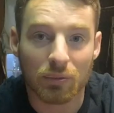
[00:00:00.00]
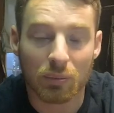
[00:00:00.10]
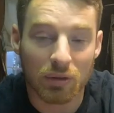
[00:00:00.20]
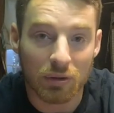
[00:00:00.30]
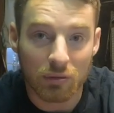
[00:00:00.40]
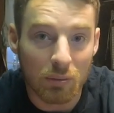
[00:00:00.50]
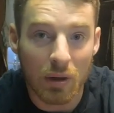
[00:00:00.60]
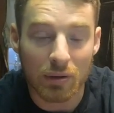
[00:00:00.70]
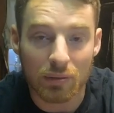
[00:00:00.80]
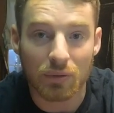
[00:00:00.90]
with a
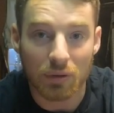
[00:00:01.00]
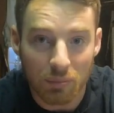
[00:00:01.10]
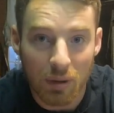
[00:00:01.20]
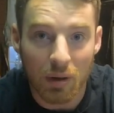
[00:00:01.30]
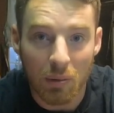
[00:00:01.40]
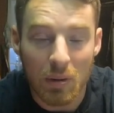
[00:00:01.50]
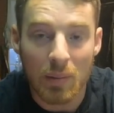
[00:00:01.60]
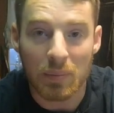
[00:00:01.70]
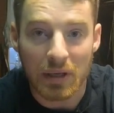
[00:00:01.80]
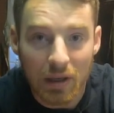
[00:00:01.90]
200-foot throw
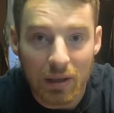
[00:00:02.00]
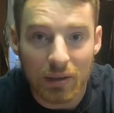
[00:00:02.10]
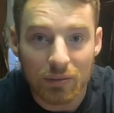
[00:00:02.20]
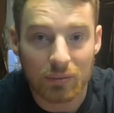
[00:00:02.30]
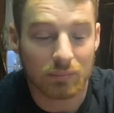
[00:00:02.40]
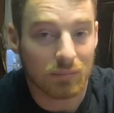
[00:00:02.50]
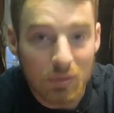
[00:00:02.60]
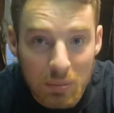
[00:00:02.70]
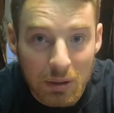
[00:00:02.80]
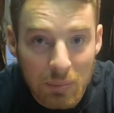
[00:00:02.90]
because it's
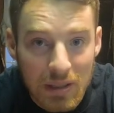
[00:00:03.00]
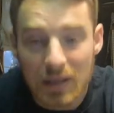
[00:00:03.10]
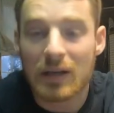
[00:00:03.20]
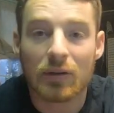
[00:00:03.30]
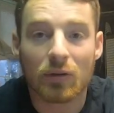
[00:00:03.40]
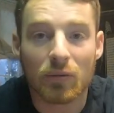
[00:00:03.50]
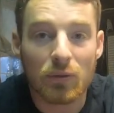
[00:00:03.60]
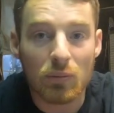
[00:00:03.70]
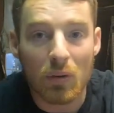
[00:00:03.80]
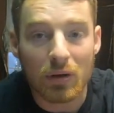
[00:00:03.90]
a bigger meet. So if
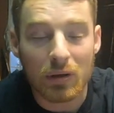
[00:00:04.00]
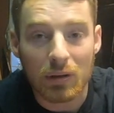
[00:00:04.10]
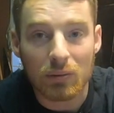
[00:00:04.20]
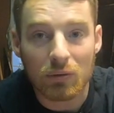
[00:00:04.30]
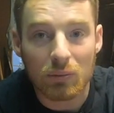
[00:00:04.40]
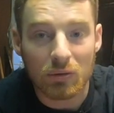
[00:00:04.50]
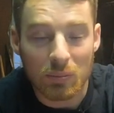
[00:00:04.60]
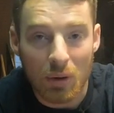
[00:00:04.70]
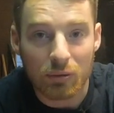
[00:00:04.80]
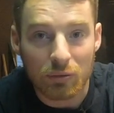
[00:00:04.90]
you want to go to a
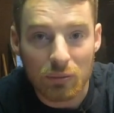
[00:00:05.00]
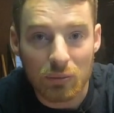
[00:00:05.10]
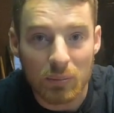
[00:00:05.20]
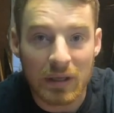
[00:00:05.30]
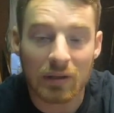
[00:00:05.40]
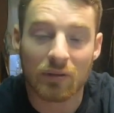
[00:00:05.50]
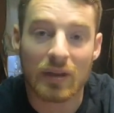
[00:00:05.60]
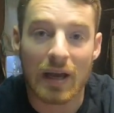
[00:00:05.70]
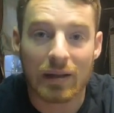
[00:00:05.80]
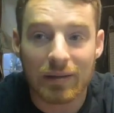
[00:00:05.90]
smaller school because of
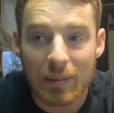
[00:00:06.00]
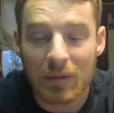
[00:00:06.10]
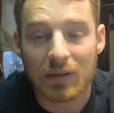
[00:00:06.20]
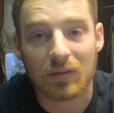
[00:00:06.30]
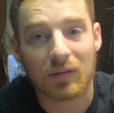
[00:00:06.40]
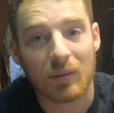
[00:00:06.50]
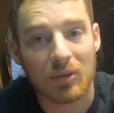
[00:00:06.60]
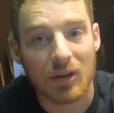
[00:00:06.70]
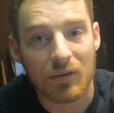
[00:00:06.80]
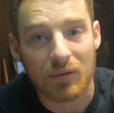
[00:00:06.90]
the academics and some
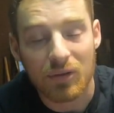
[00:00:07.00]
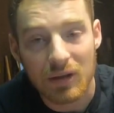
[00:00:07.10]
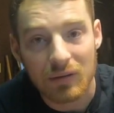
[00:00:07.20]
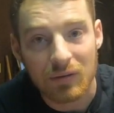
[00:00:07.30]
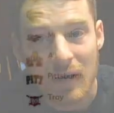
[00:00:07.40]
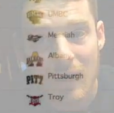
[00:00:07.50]
of the other things,